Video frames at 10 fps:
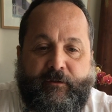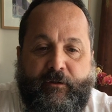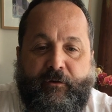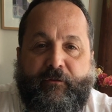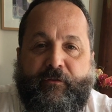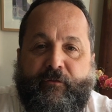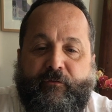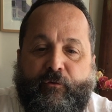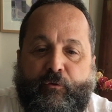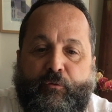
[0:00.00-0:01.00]
Look at this
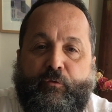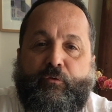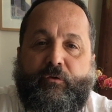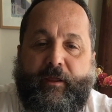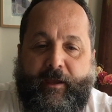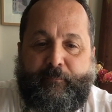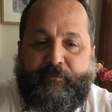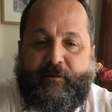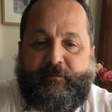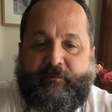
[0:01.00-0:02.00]
cool,
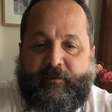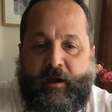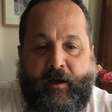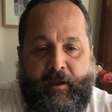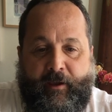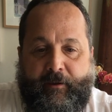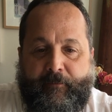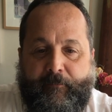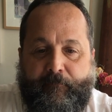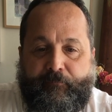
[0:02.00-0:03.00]
empty sky.
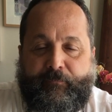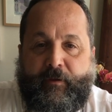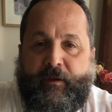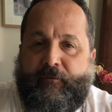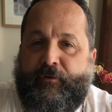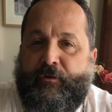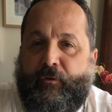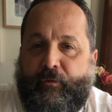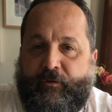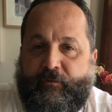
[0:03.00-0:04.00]
If you
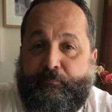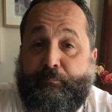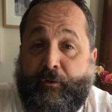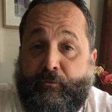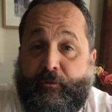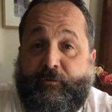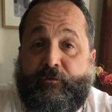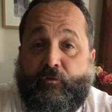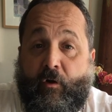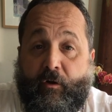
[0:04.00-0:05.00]
notice, blue is
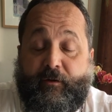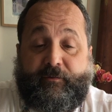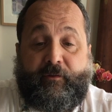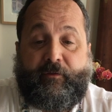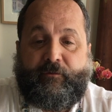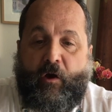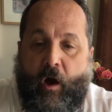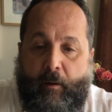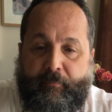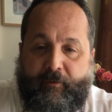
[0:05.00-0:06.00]
strongest at the
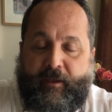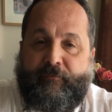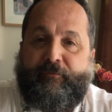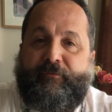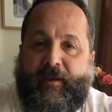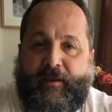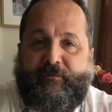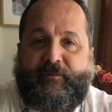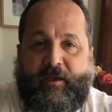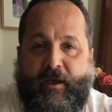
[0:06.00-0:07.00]
top and
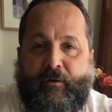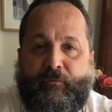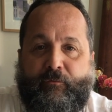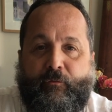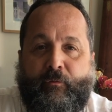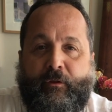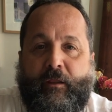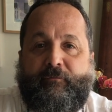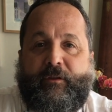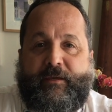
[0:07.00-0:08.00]
fades down to a
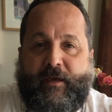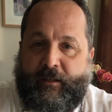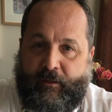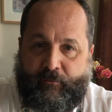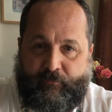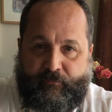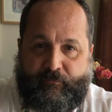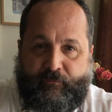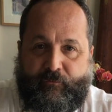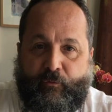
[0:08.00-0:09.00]
lovely yellow
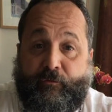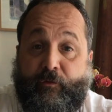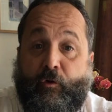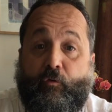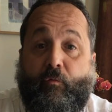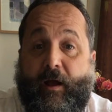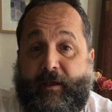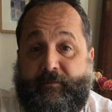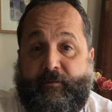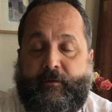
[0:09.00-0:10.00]
towards the
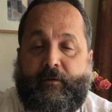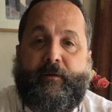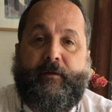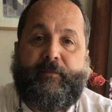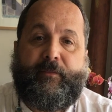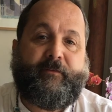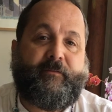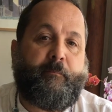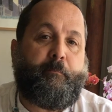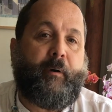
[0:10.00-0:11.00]
horizon. That's
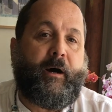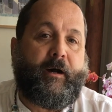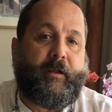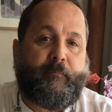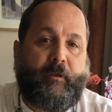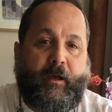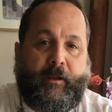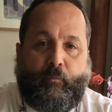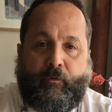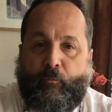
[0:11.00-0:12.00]
the bottom
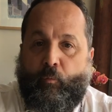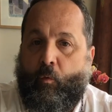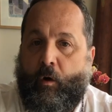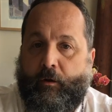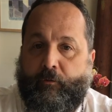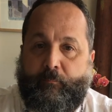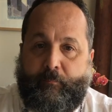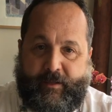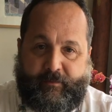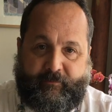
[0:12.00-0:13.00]
line where the water
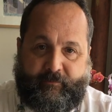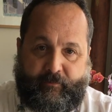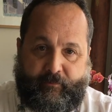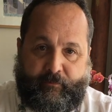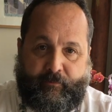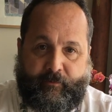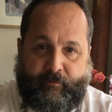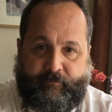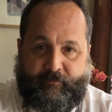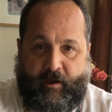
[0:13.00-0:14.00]
meets the
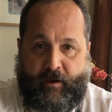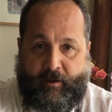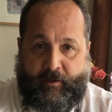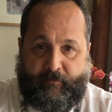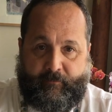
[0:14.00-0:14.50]
sky.